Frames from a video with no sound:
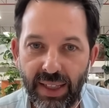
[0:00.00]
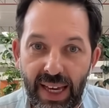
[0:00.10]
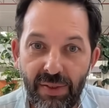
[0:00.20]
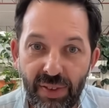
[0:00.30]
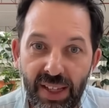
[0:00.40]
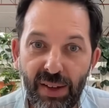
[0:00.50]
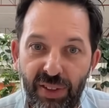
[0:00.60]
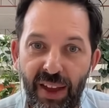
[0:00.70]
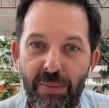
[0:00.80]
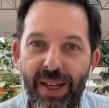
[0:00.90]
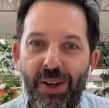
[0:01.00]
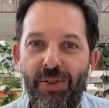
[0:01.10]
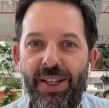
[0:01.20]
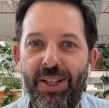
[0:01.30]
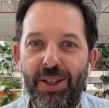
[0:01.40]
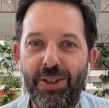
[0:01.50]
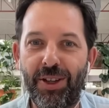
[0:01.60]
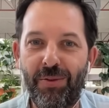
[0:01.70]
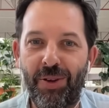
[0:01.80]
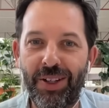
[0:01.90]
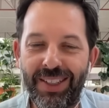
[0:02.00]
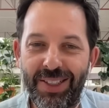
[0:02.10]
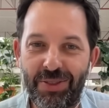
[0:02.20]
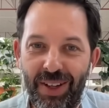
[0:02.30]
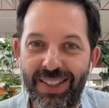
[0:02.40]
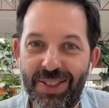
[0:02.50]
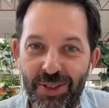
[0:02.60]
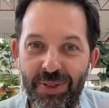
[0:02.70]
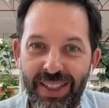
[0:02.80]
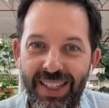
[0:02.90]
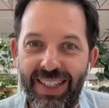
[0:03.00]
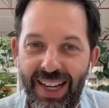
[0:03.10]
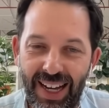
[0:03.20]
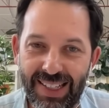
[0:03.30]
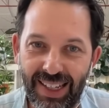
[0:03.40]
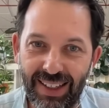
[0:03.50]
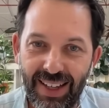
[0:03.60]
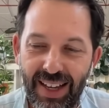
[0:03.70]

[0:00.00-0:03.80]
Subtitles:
even if they've been critical of what Israel's doing in Gaza.